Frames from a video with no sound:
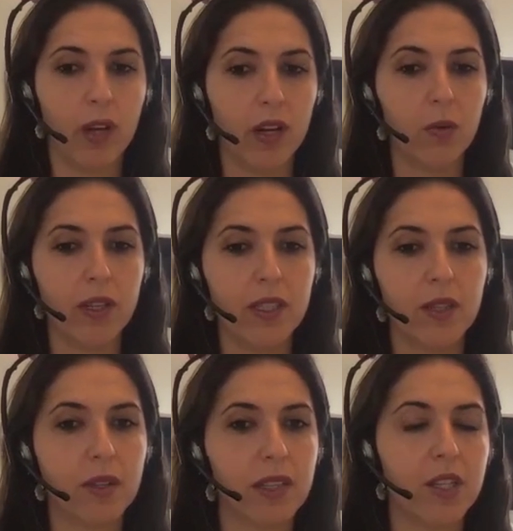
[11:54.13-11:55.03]
what's
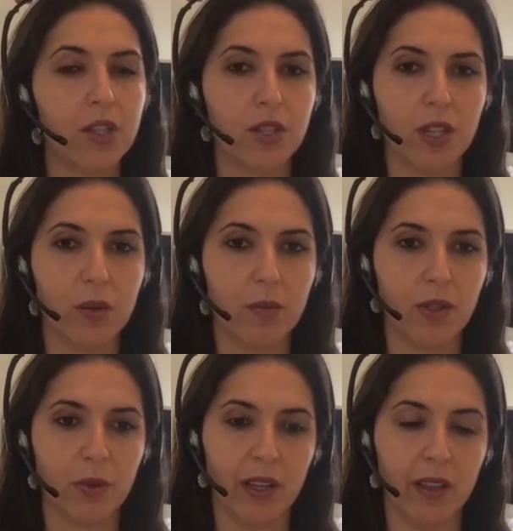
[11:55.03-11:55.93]
the relationship
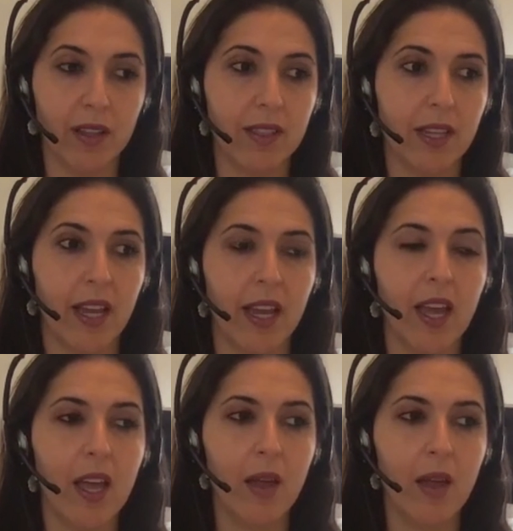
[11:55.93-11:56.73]
between, let's say,